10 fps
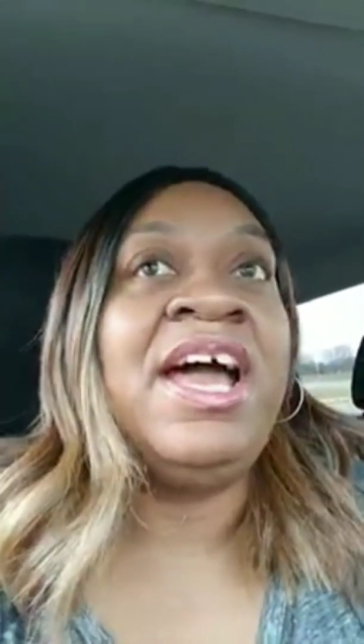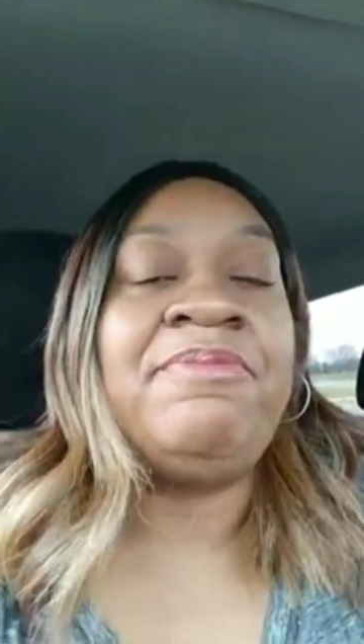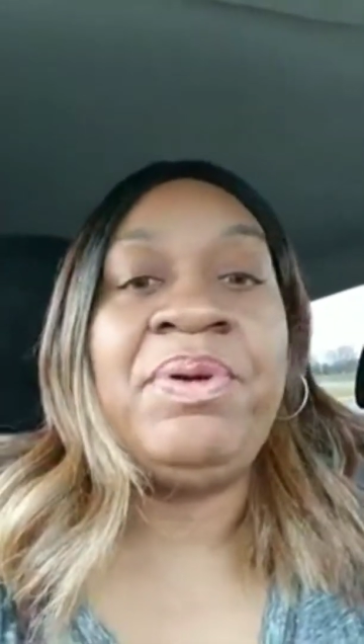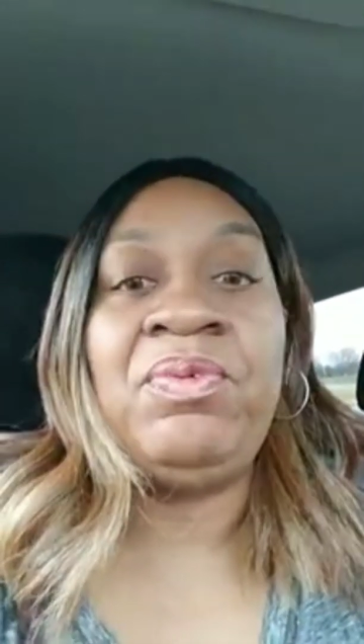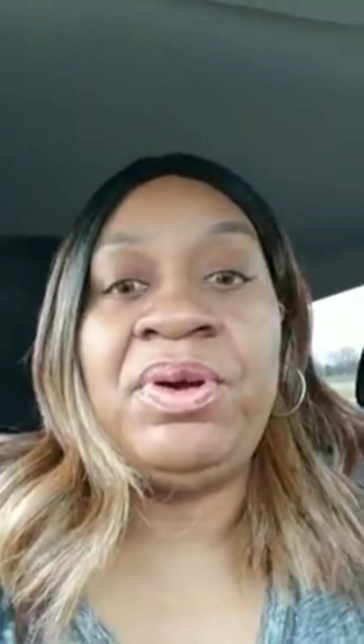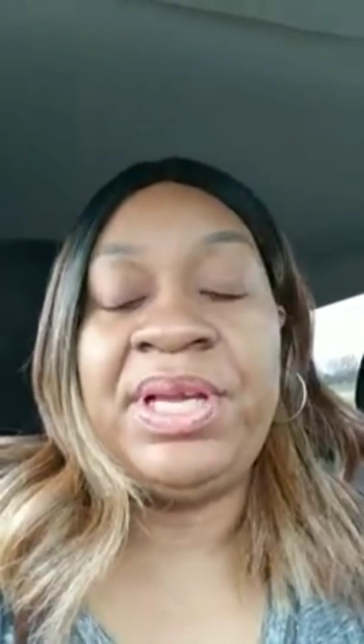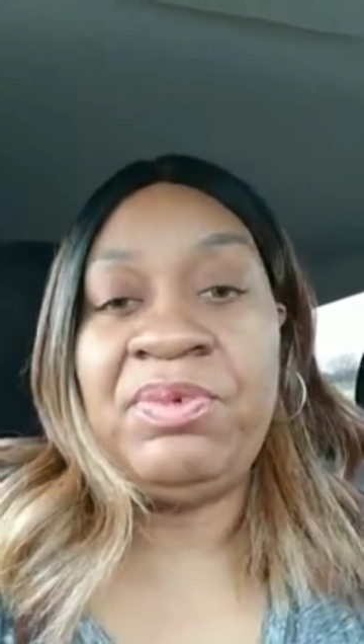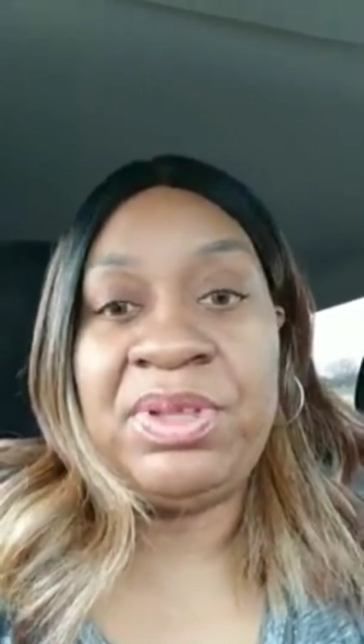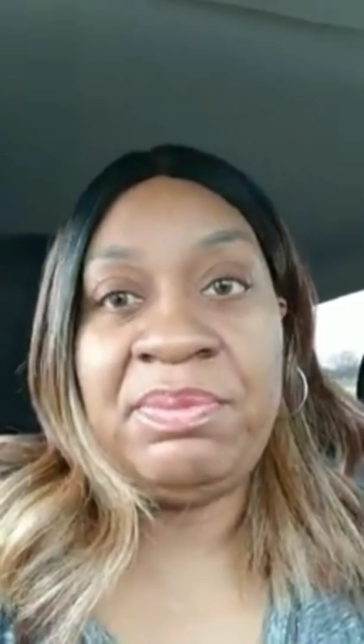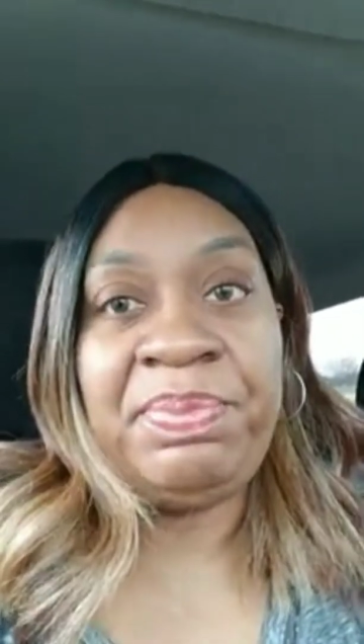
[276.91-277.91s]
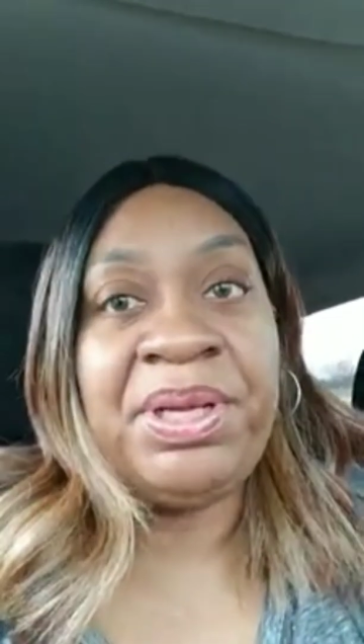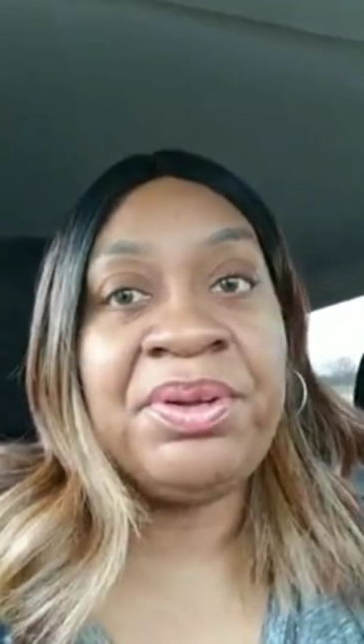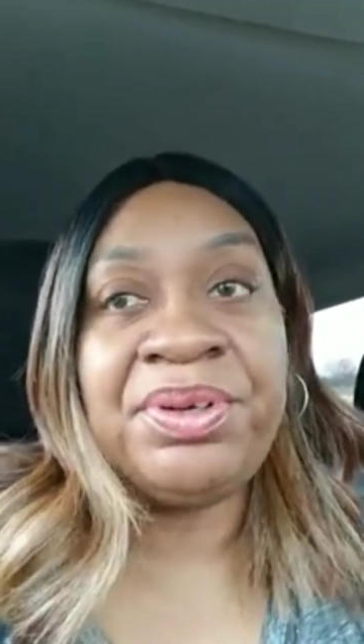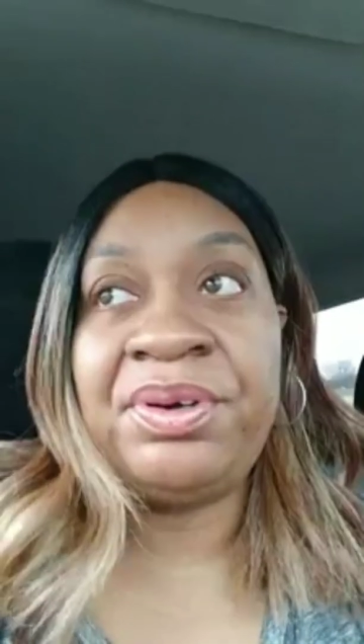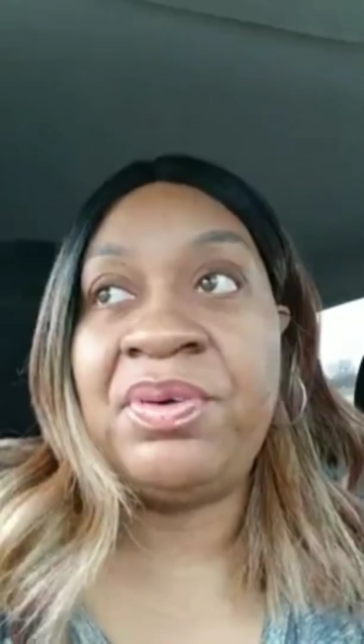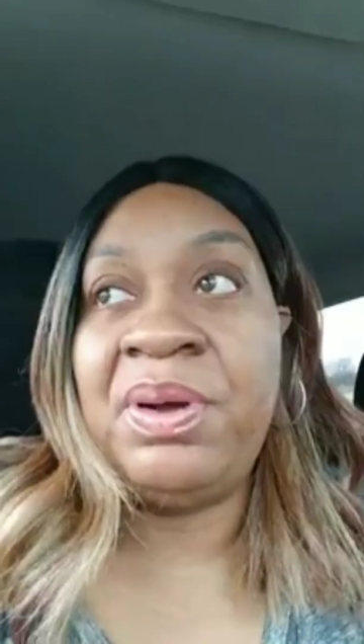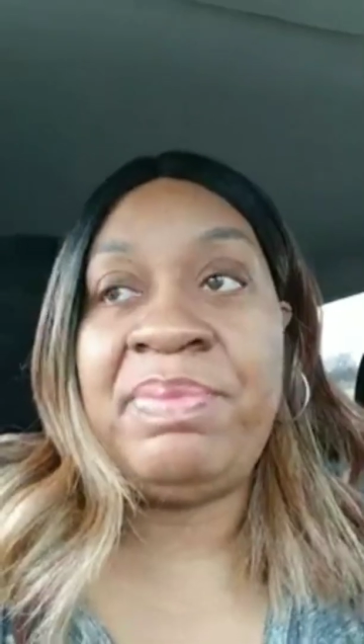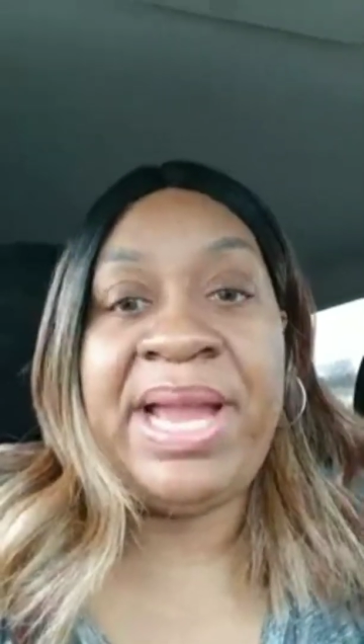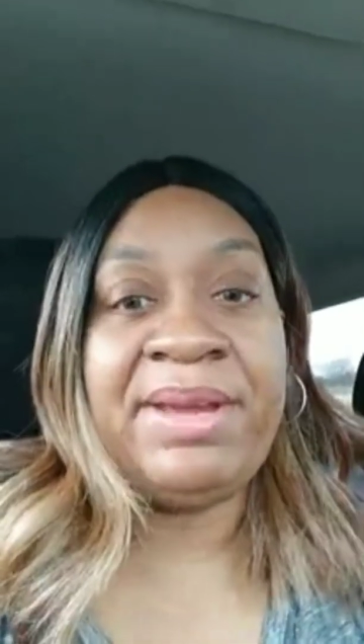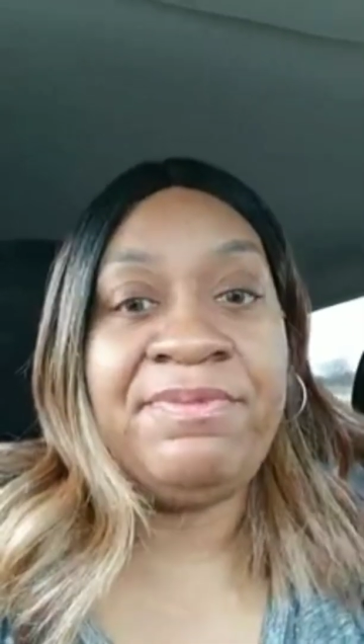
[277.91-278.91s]
I've been working with the builder,
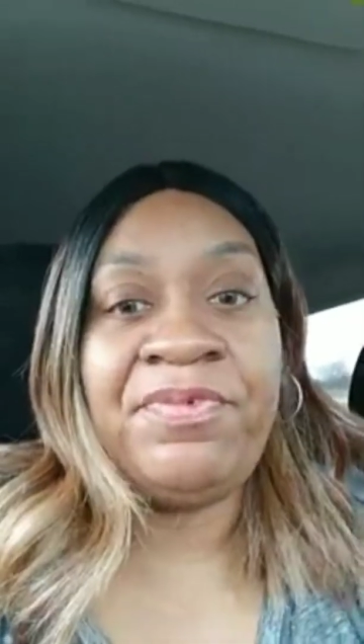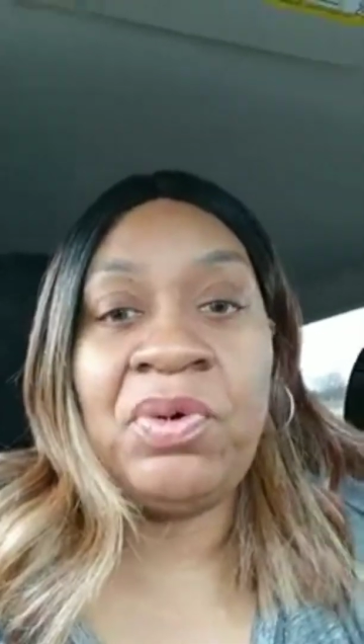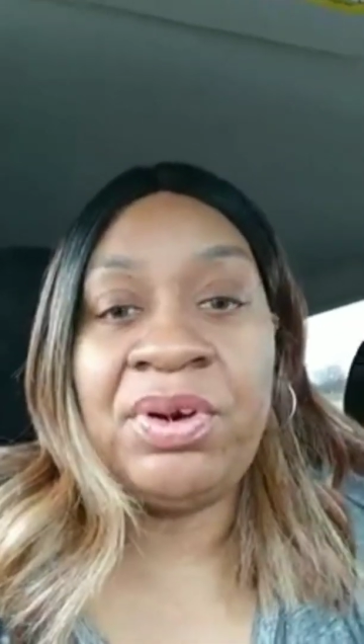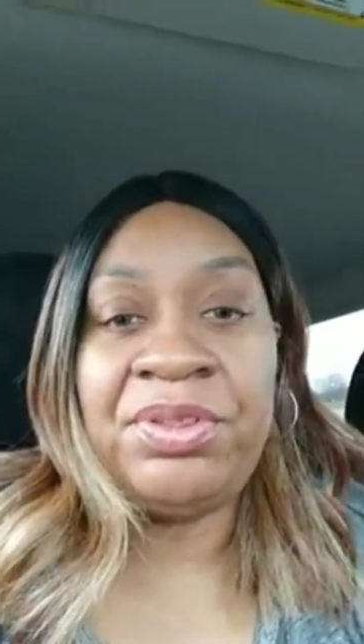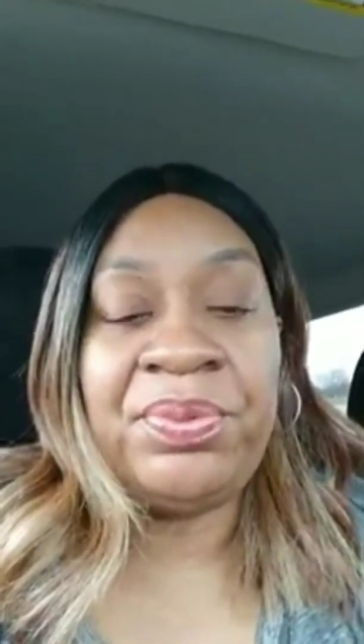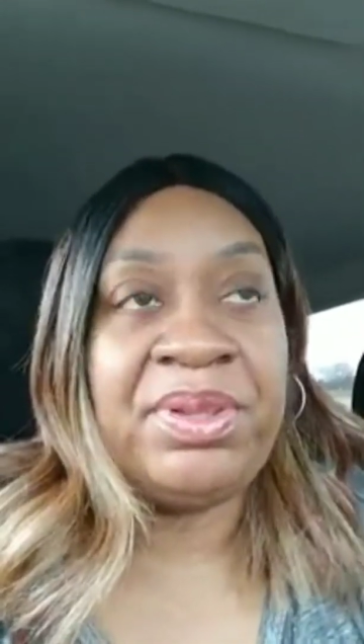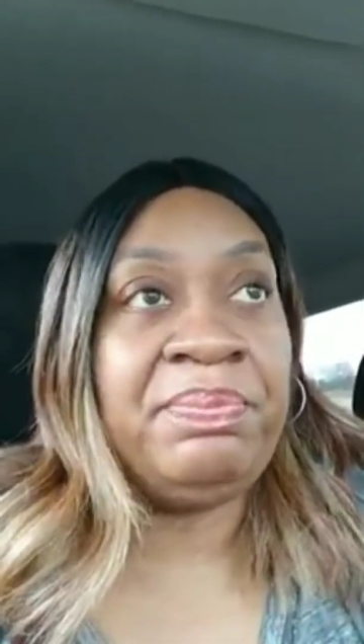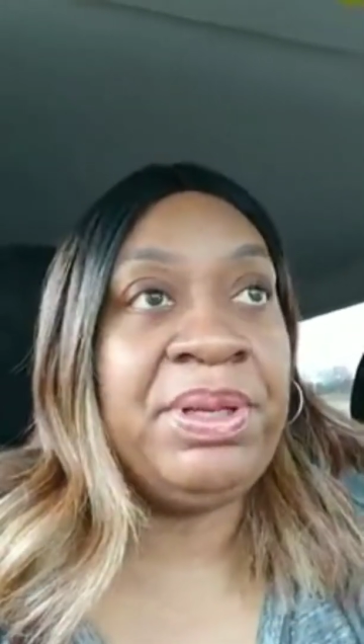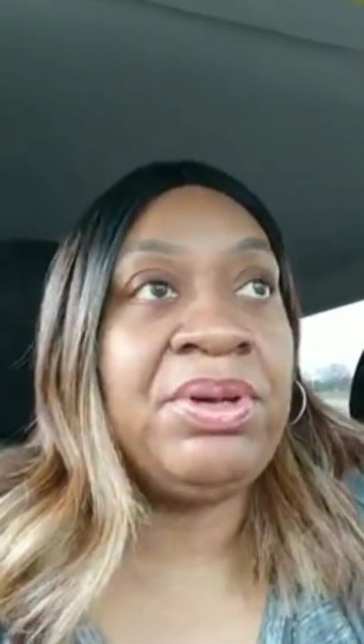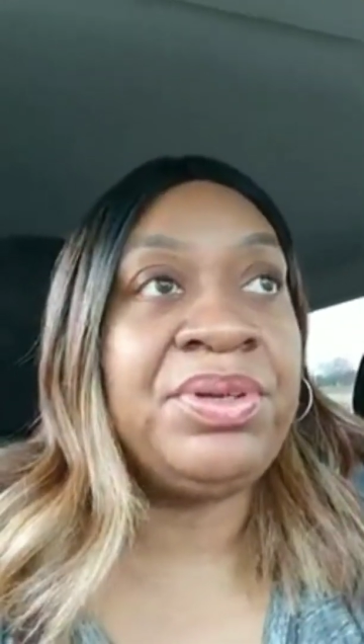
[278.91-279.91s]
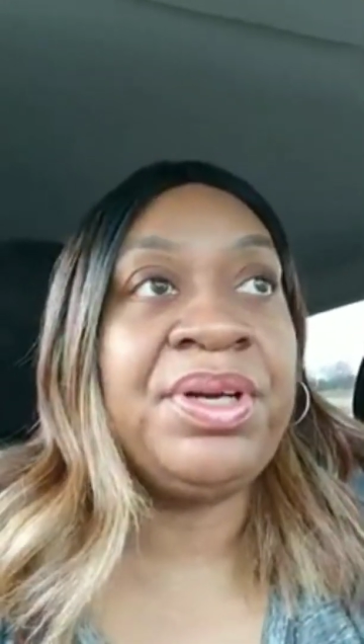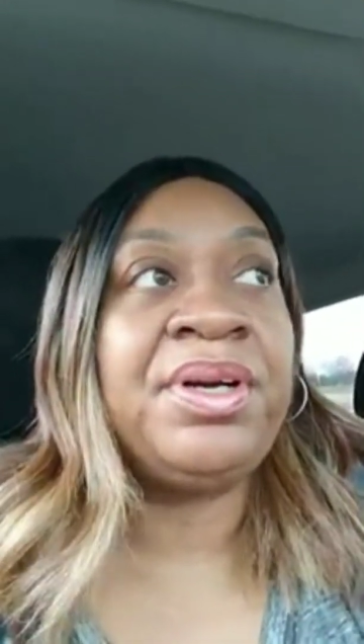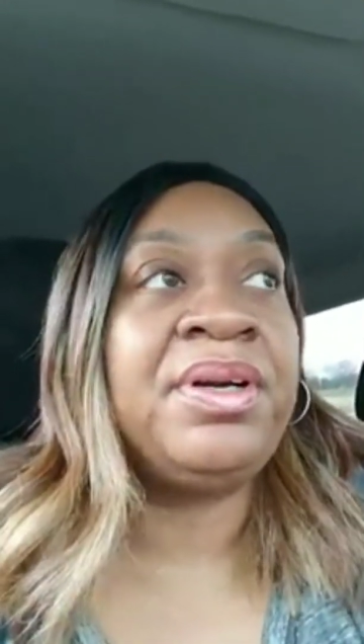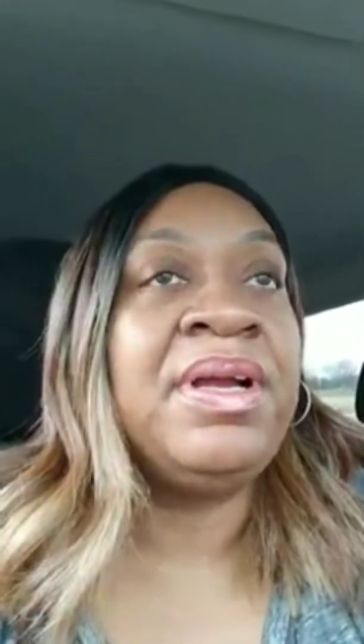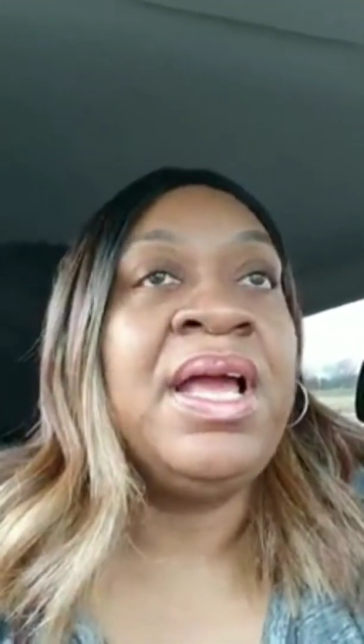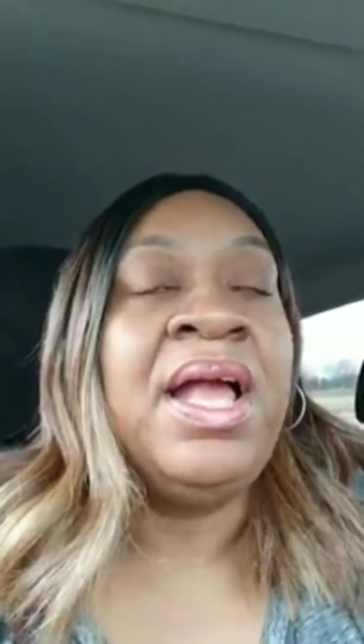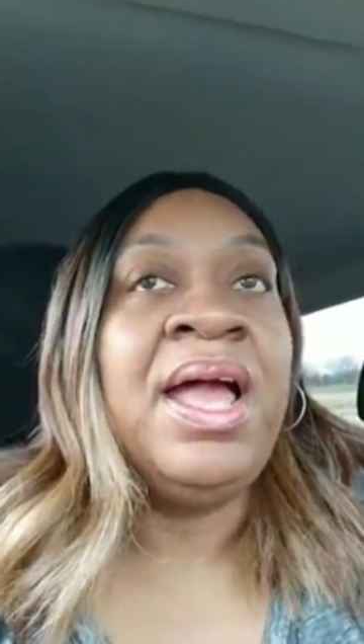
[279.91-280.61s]
going back and forth with the builder.